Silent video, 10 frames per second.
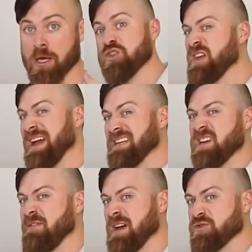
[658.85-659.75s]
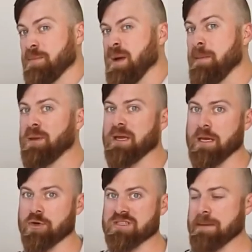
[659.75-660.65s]
Do they identify as
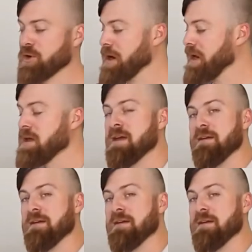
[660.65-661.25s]
Republican or Democrat?